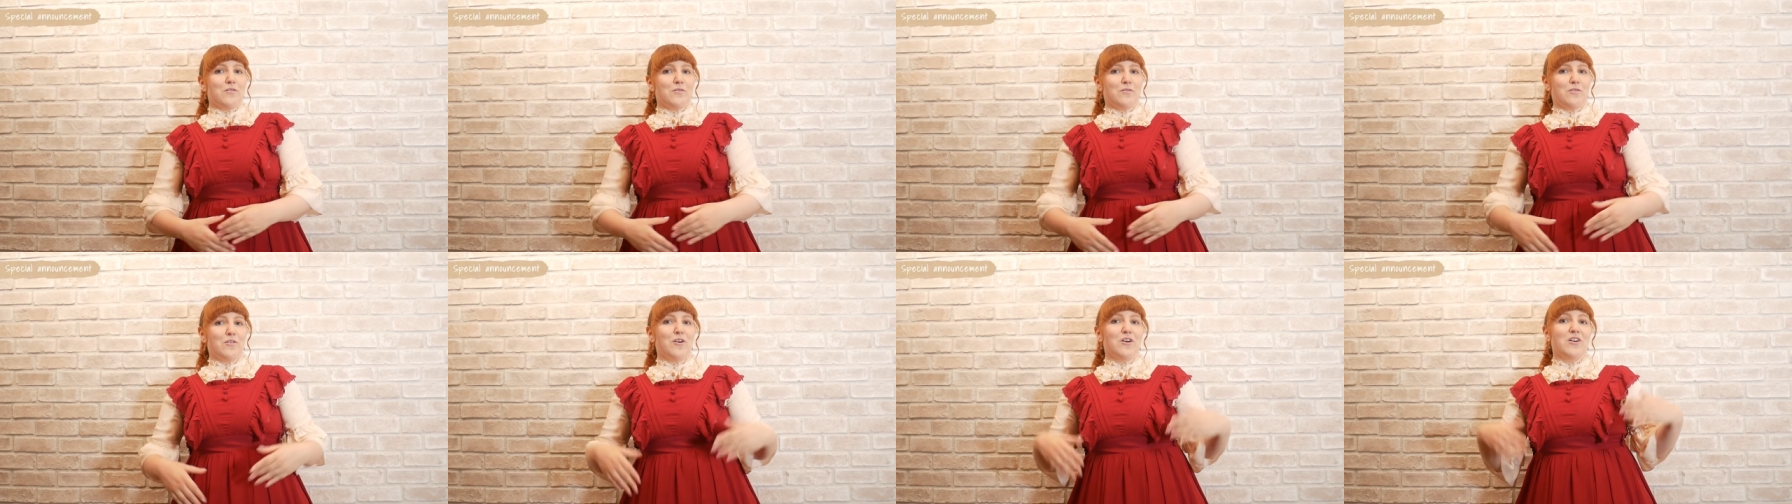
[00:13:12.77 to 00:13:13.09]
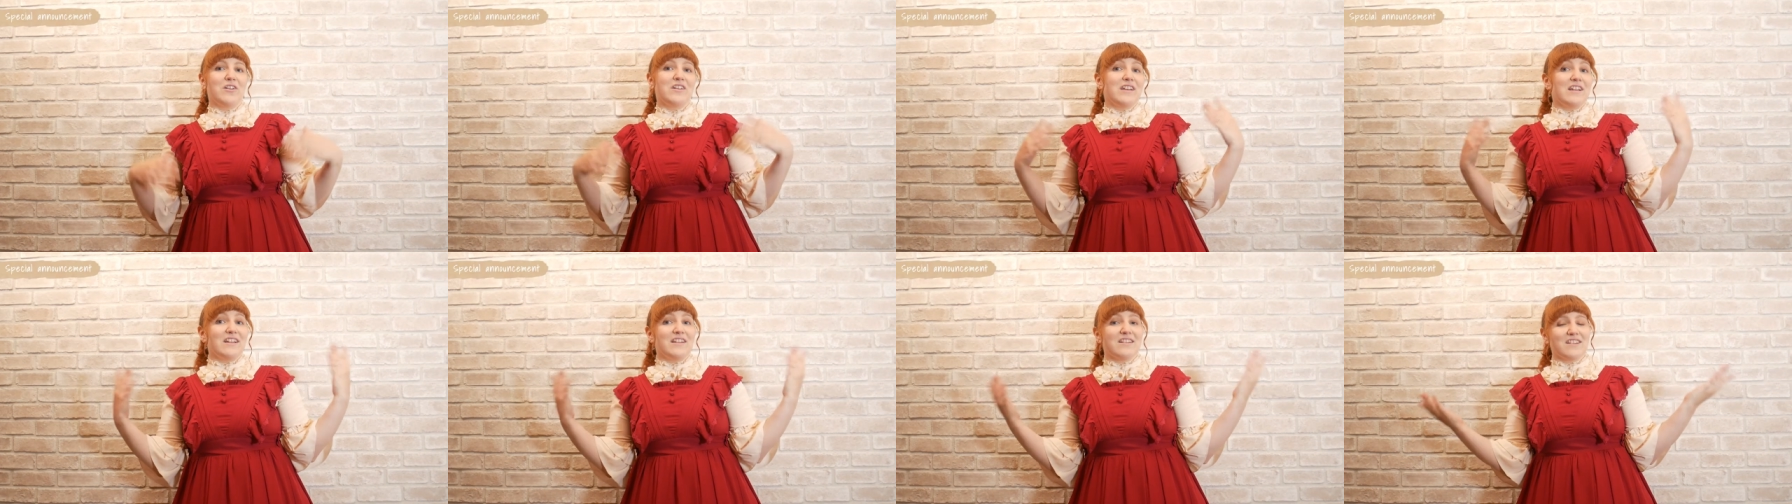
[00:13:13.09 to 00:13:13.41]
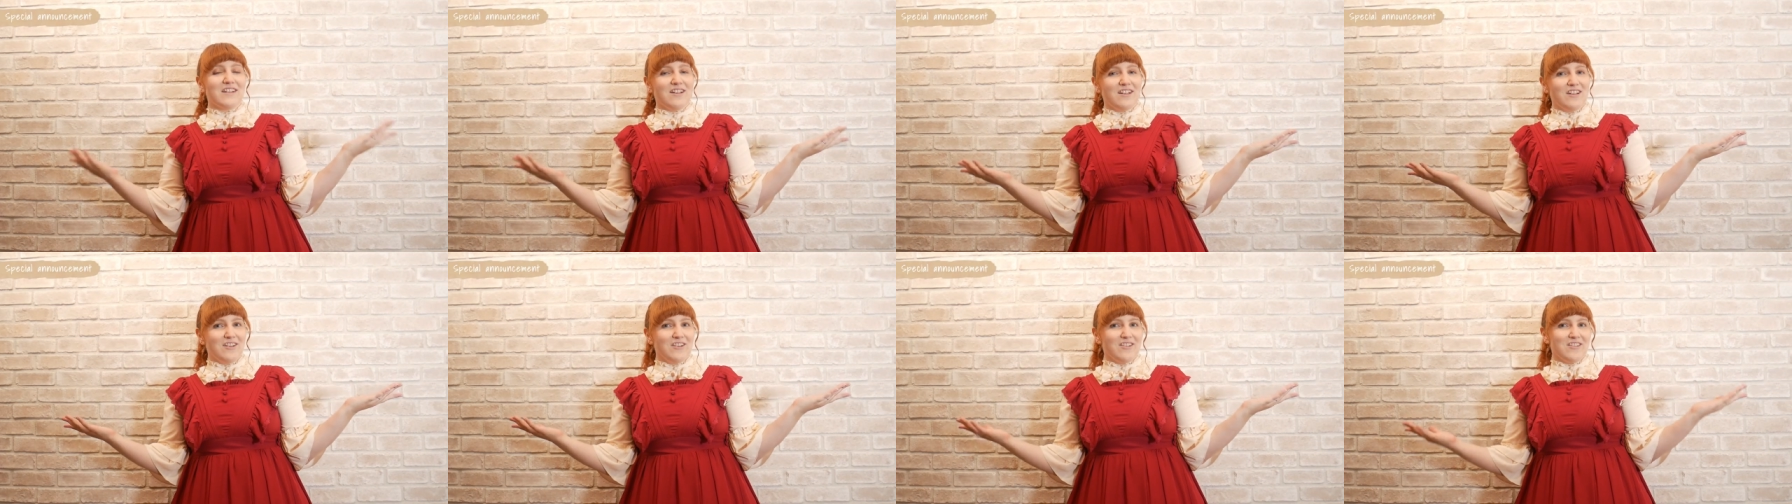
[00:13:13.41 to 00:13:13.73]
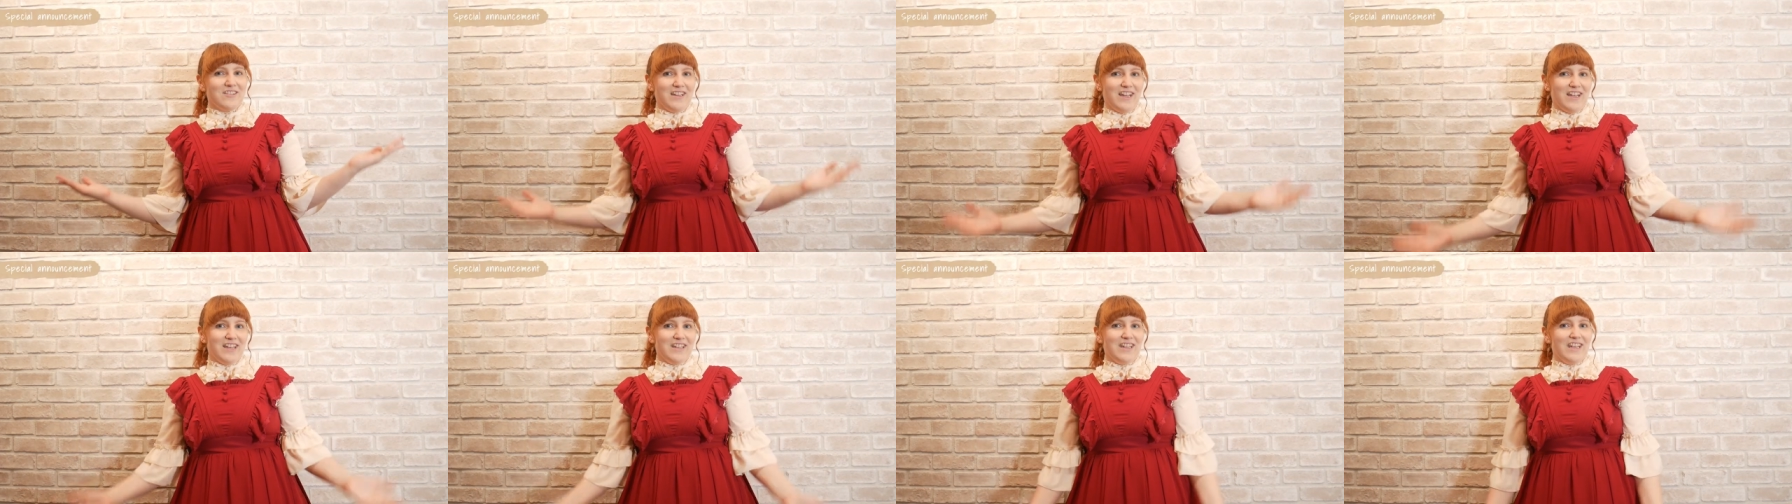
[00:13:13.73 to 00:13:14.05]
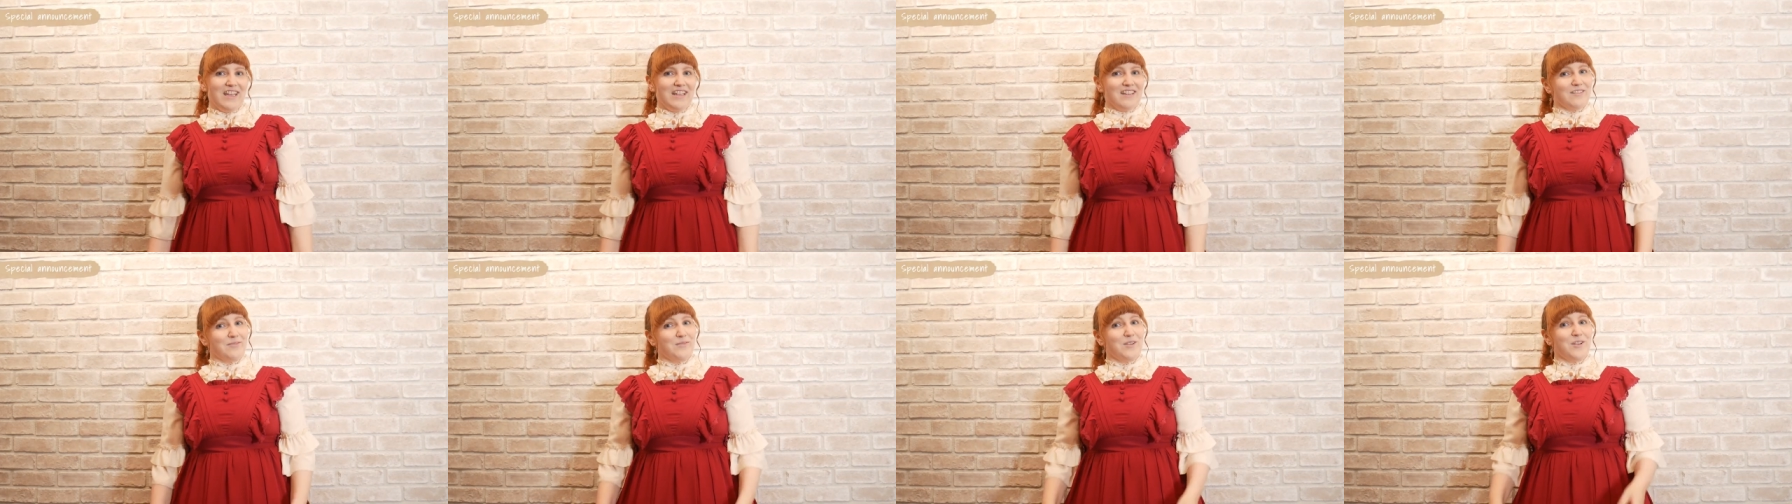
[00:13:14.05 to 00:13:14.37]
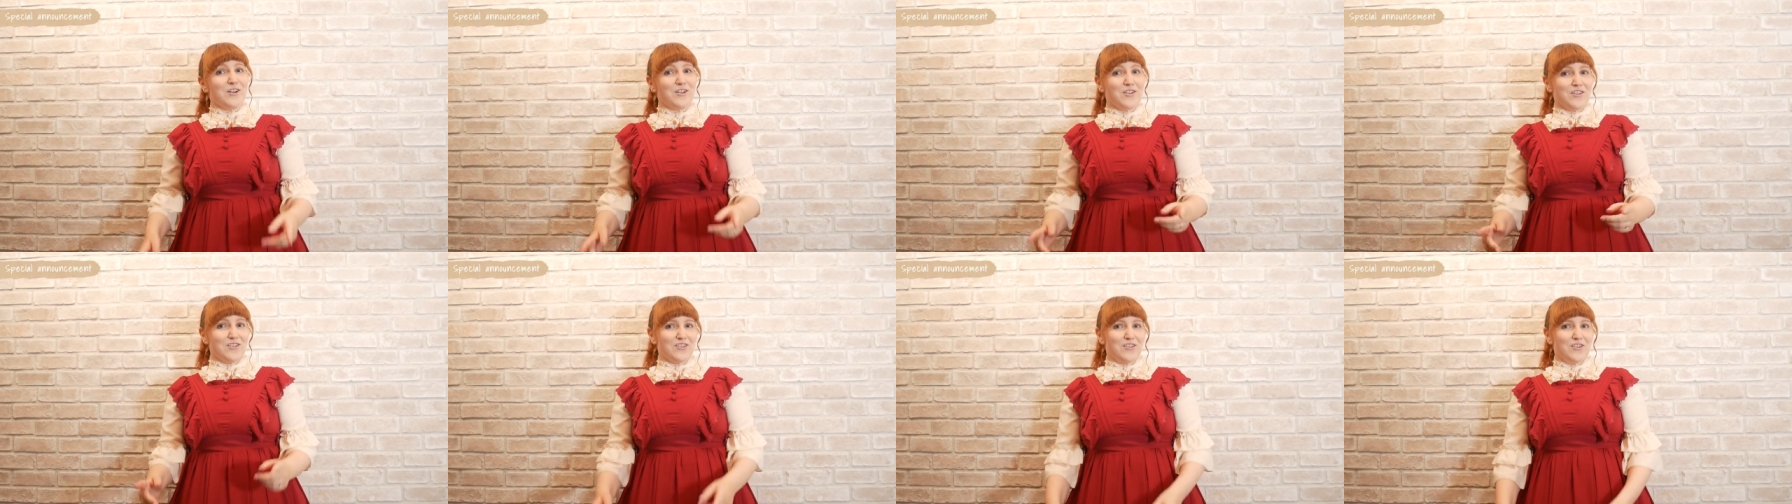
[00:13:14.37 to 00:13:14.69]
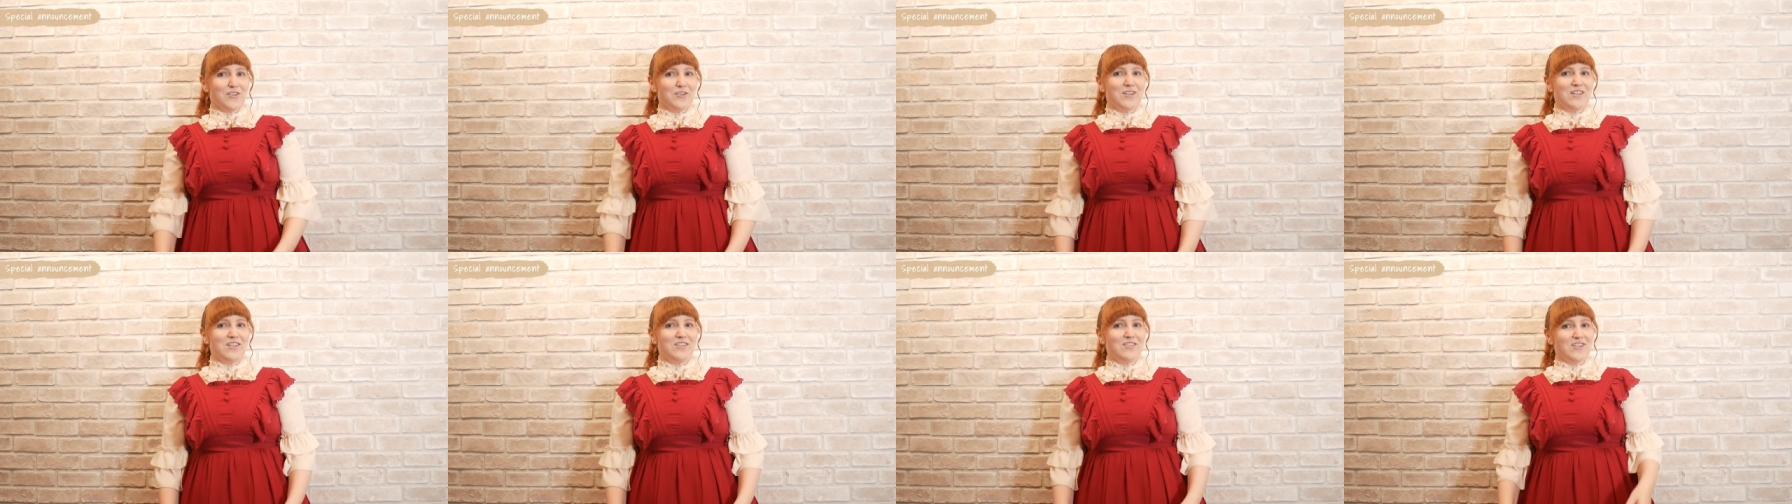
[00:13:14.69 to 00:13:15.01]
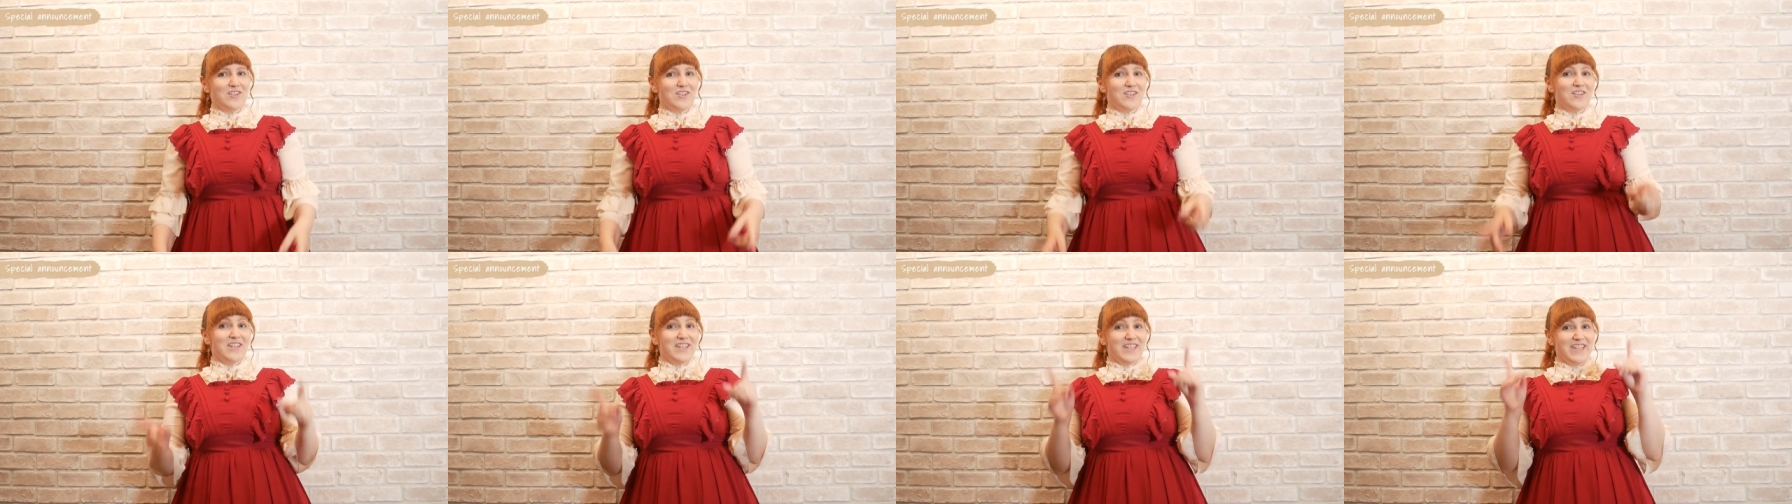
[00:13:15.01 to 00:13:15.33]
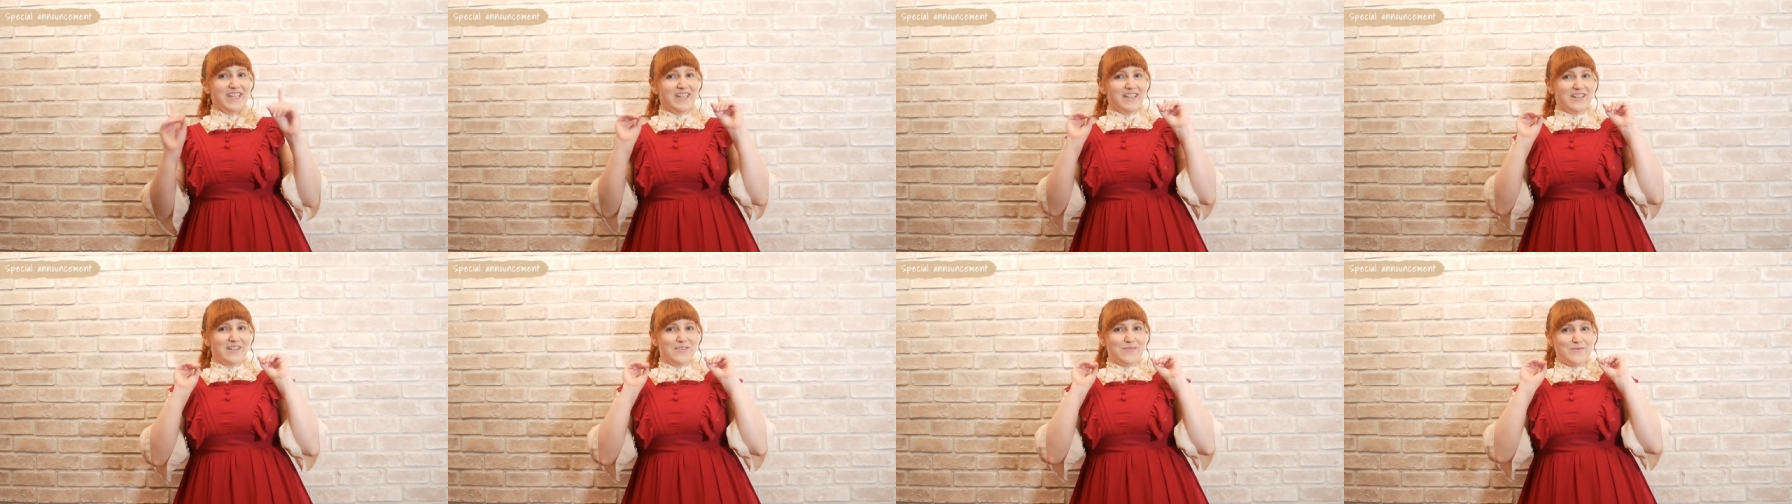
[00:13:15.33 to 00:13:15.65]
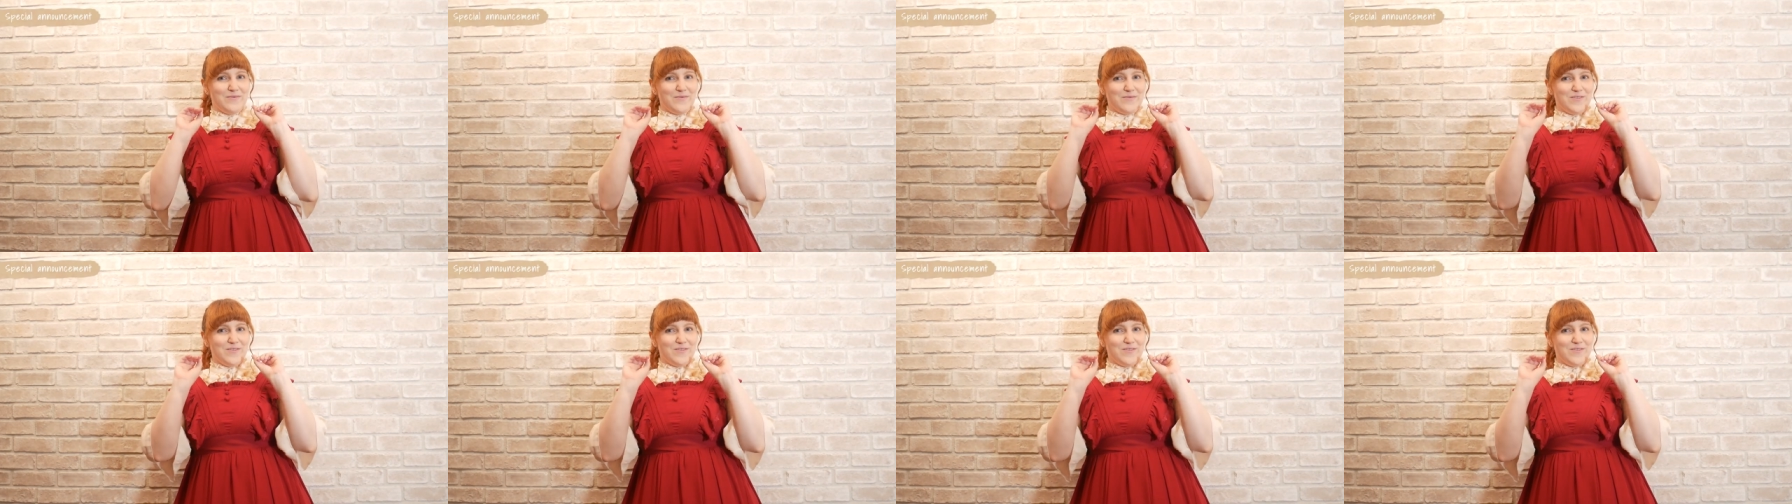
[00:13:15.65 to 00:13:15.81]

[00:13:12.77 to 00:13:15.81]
for these clothes, and yes, we're gonna show it to you here.